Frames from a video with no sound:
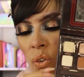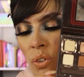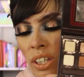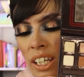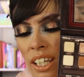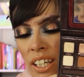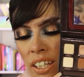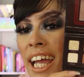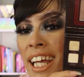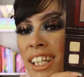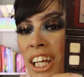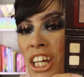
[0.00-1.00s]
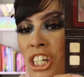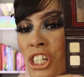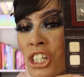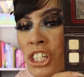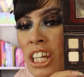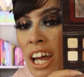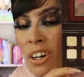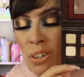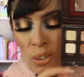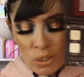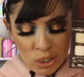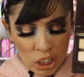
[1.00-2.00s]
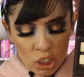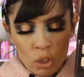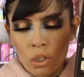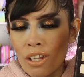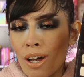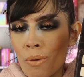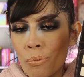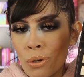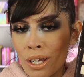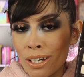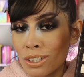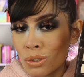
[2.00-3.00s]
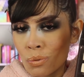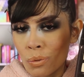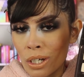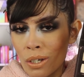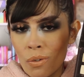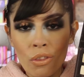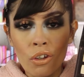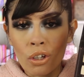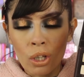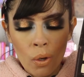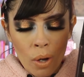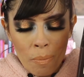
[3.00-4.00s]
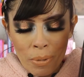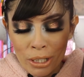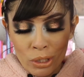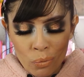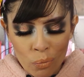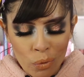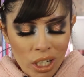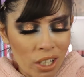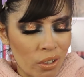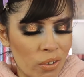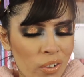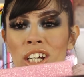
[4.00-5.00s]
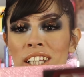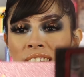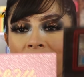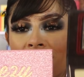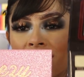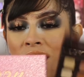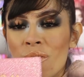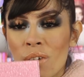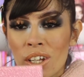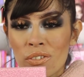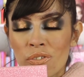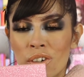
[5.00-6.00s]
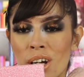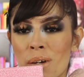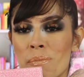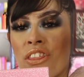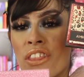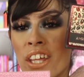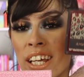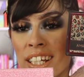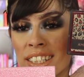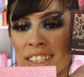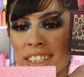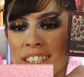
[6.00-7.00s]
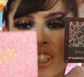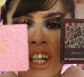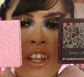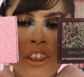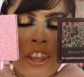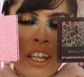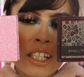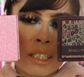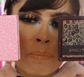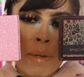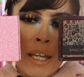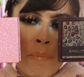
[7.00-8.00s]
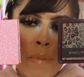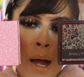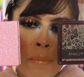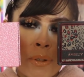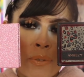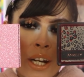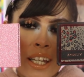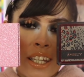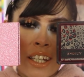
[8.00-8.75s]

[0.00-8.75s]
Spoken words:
only 10 shadows, so the upgrade is real. The glow up is real. Look at this. It went from this to this big mama right